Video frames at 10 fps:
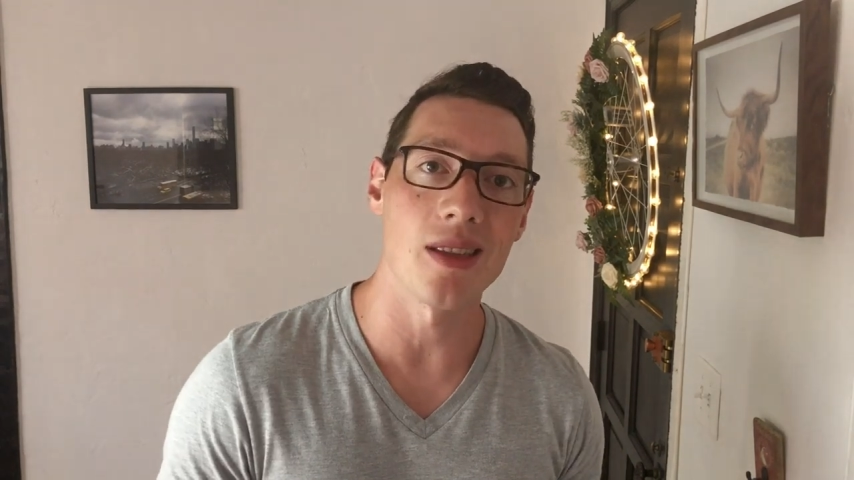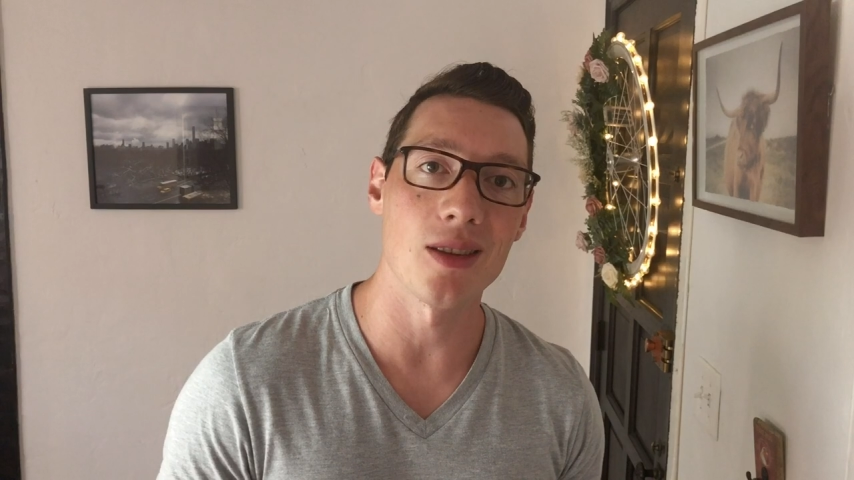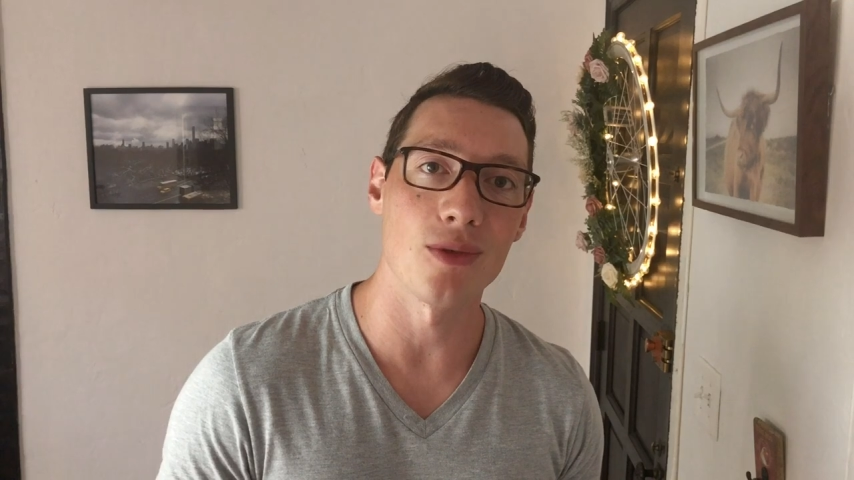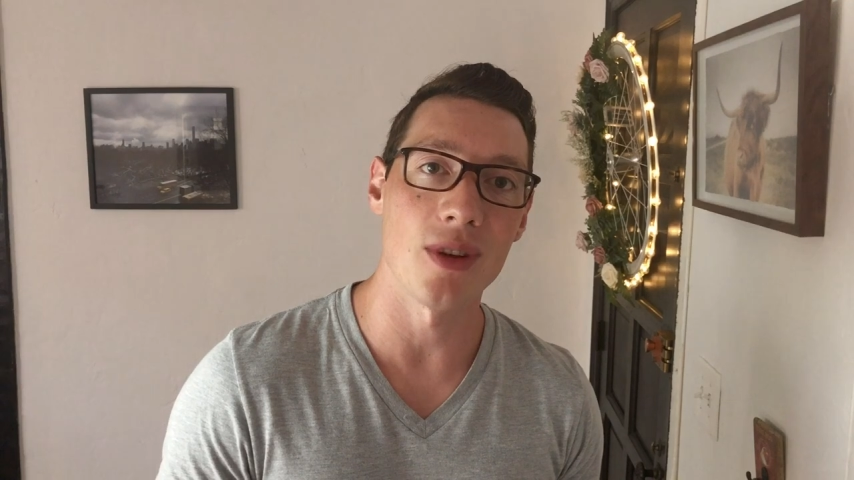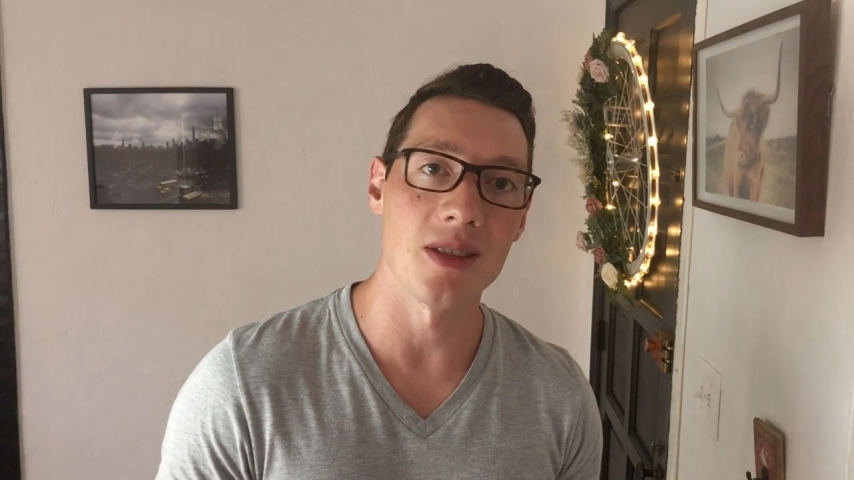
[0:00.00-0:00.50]

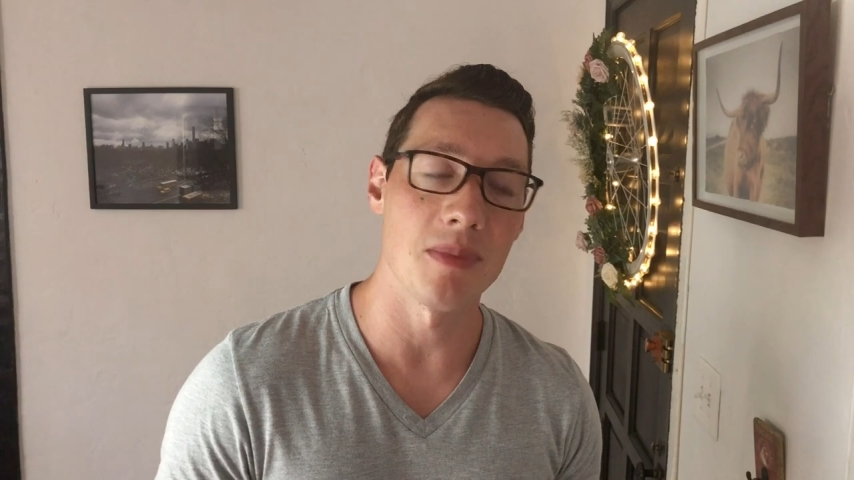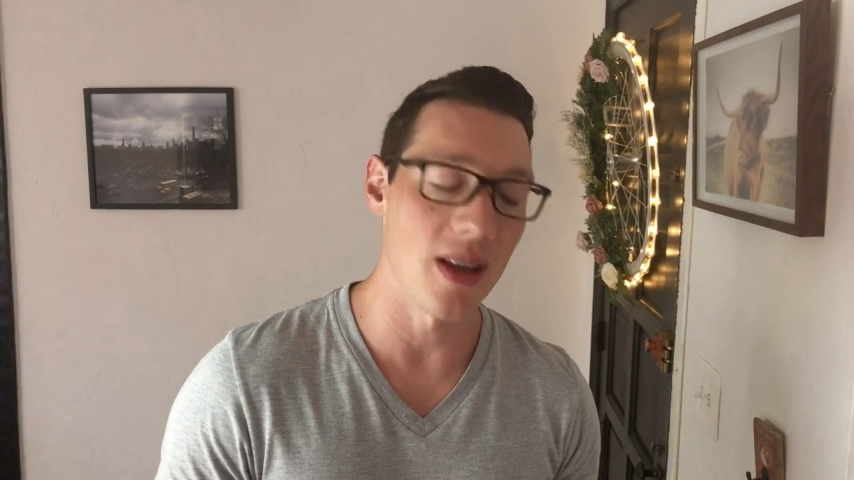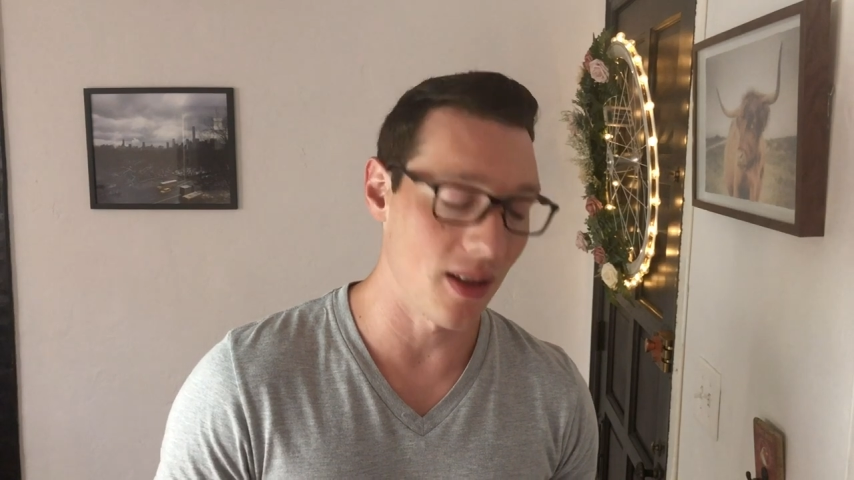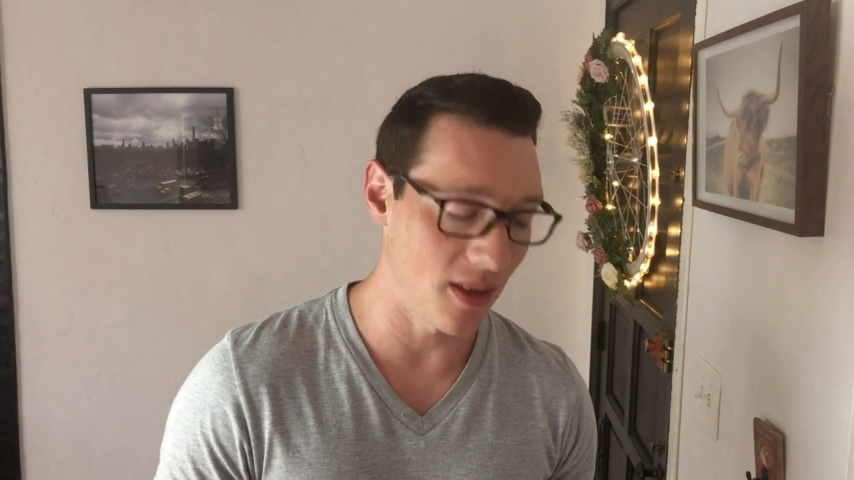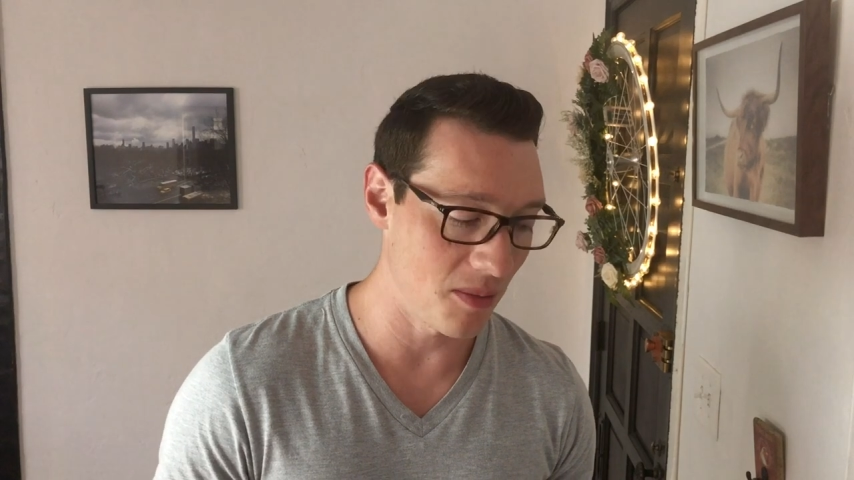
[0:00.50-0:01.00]
this
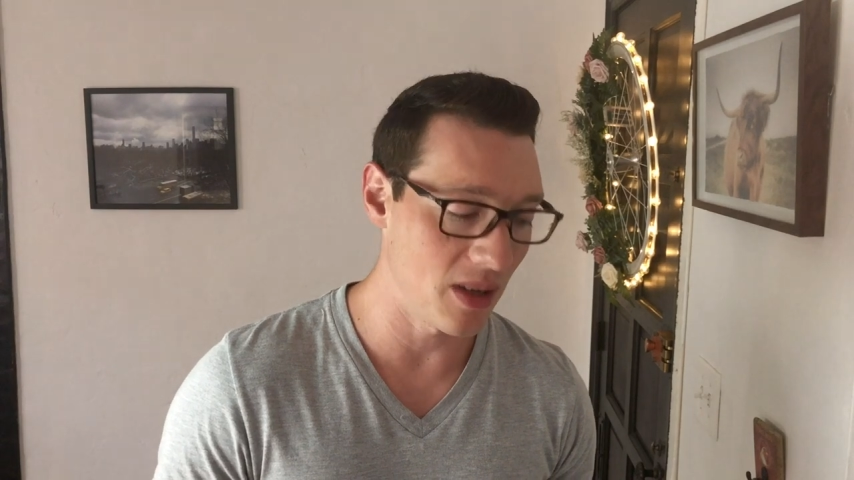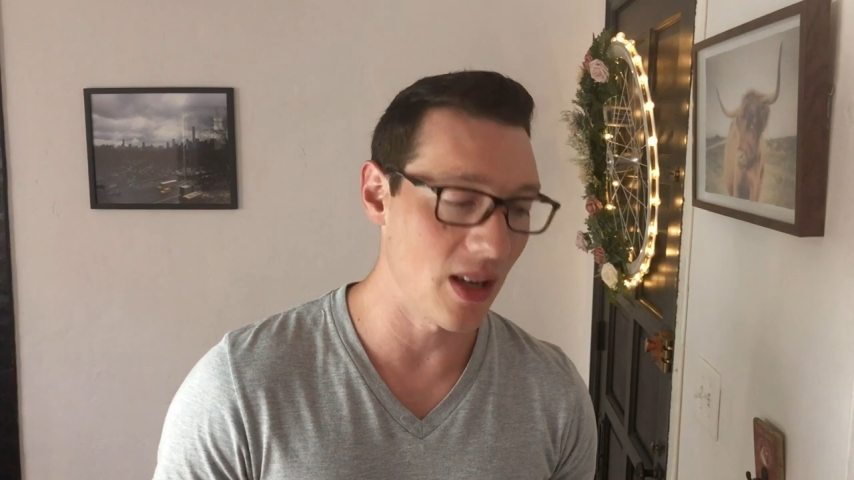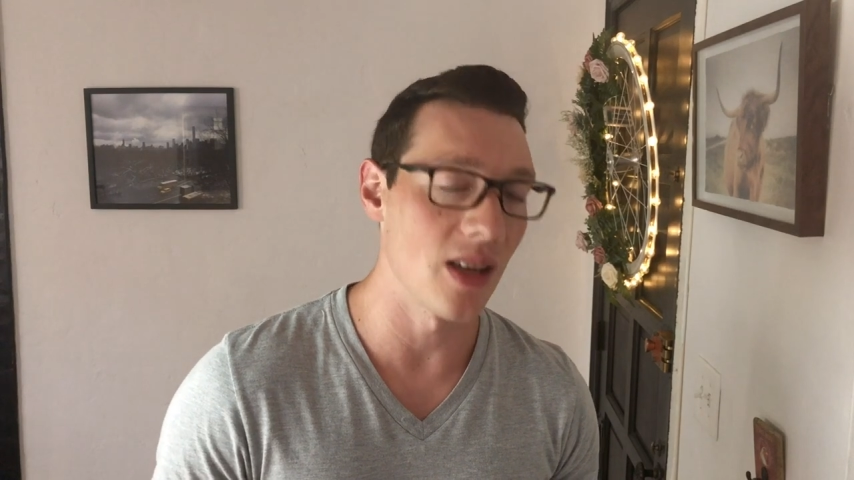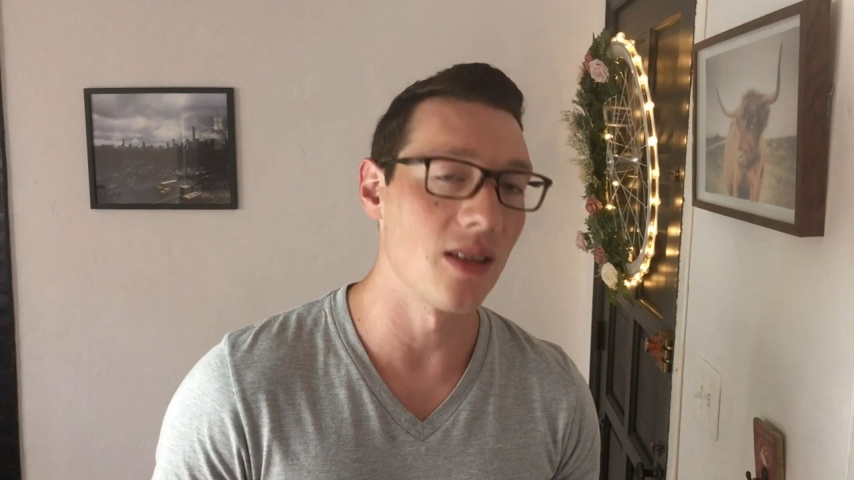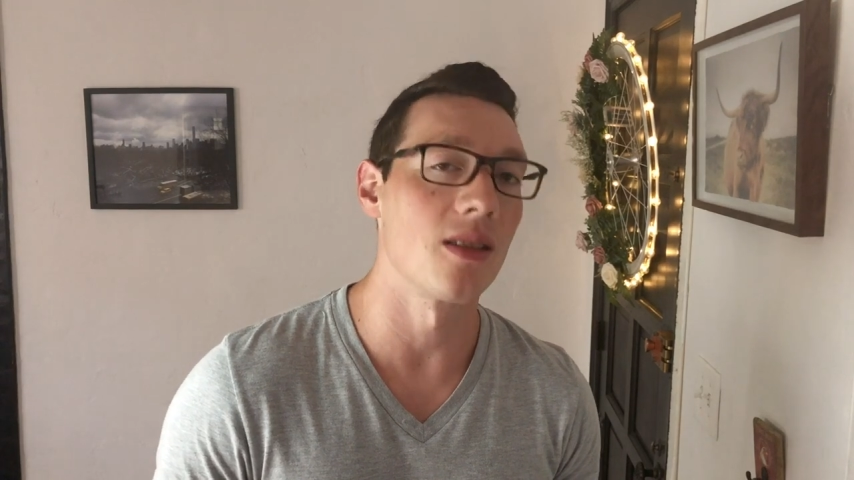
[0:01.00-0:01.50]
recipe a little
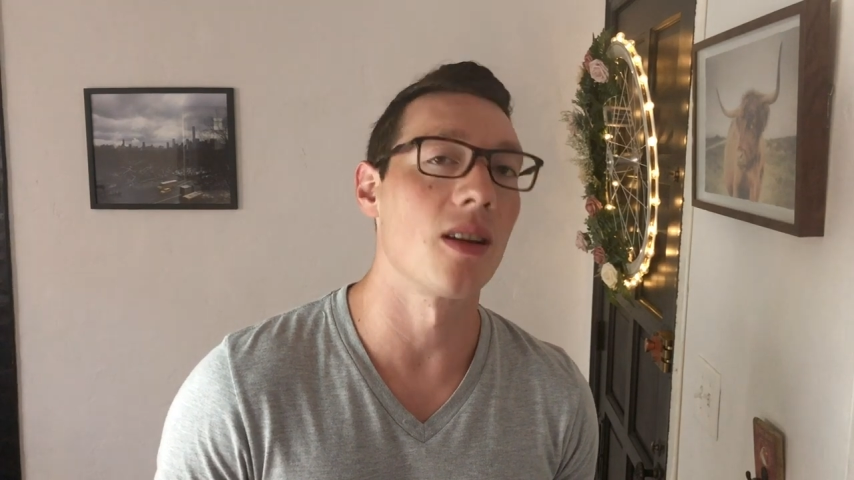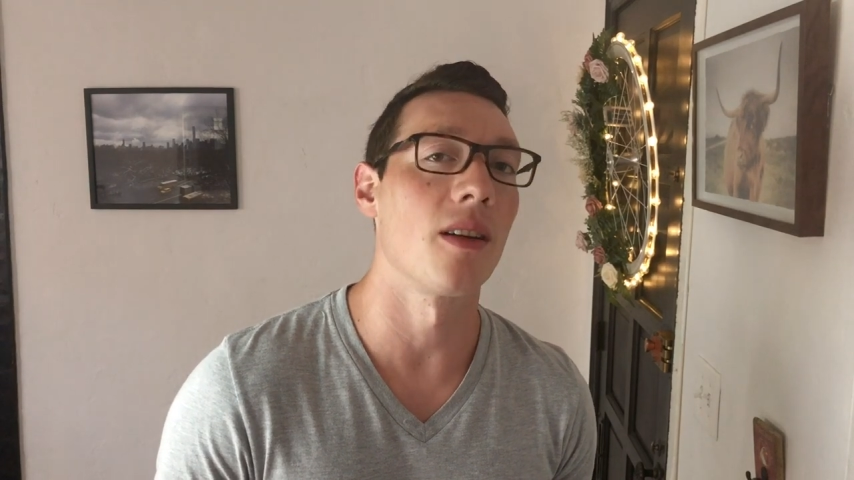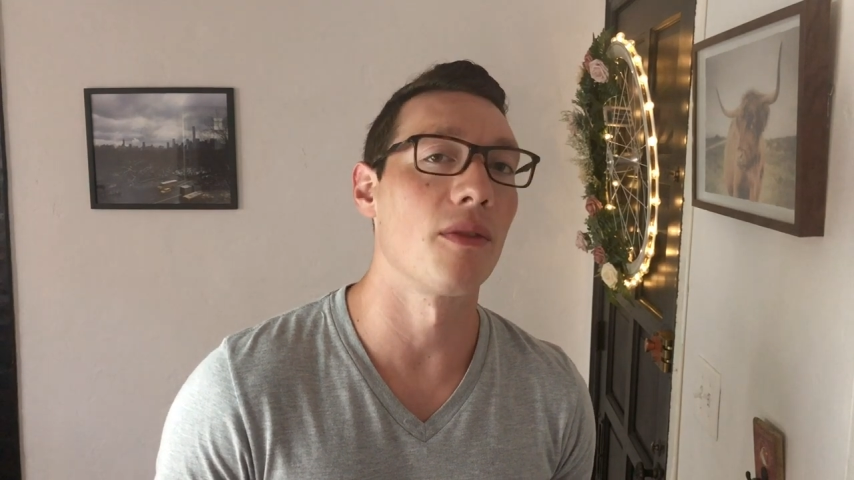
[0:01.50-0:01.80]
bit easier